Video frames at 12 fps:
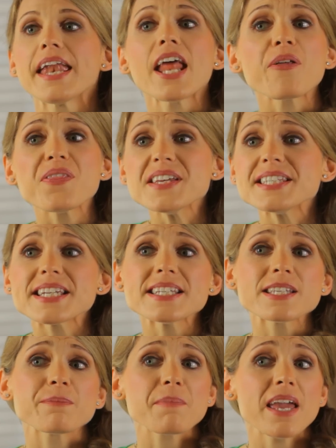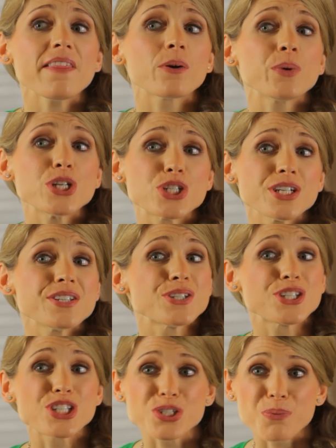Now, this doesn't mean that we shouldn't
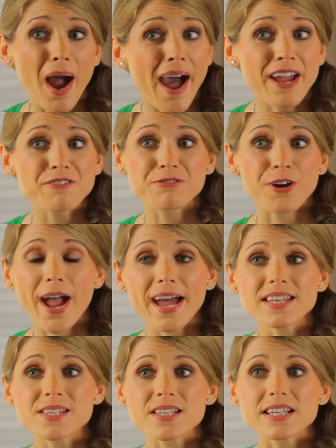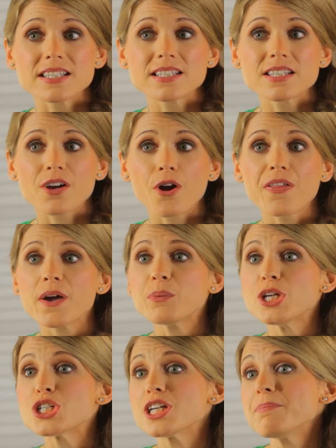strive for excellence or that
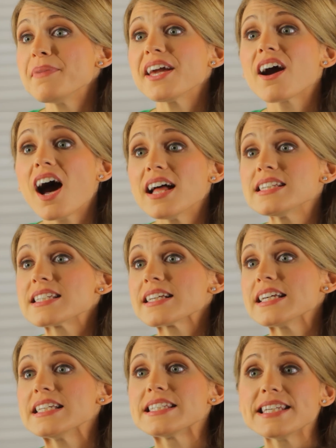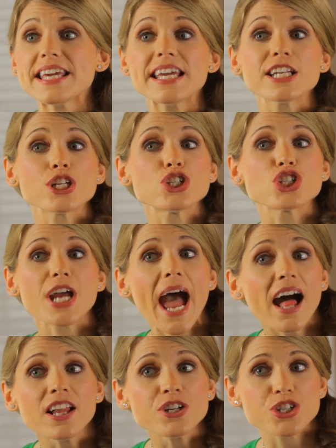we shouldn't be constantly seeking to
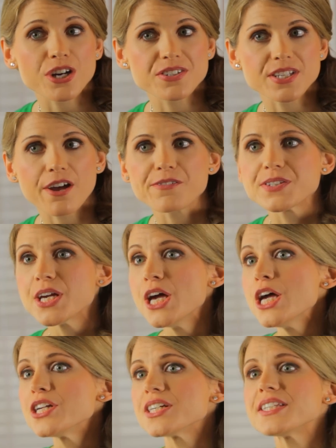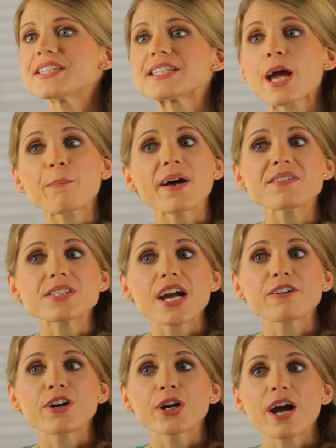challenge ourselves to step
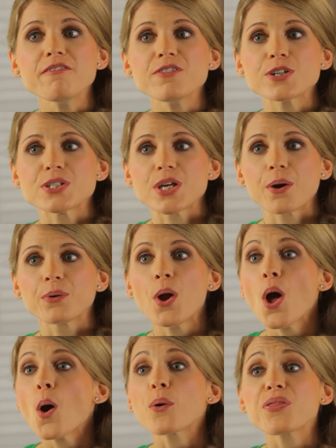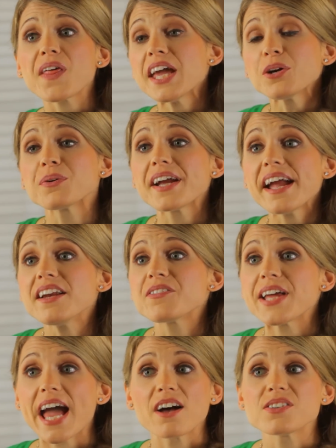outside of our comfort zone or think
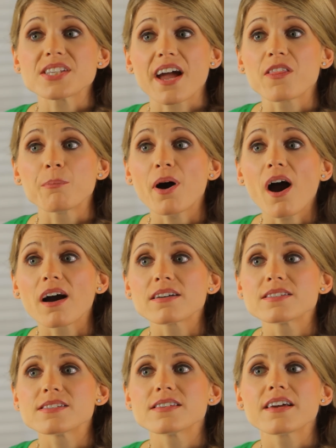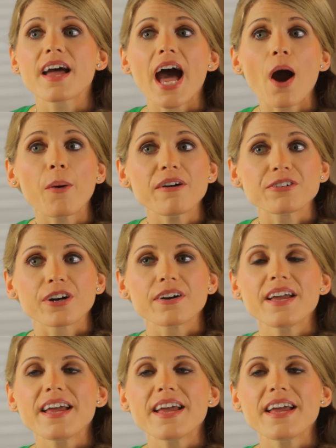creatively outside the box. However,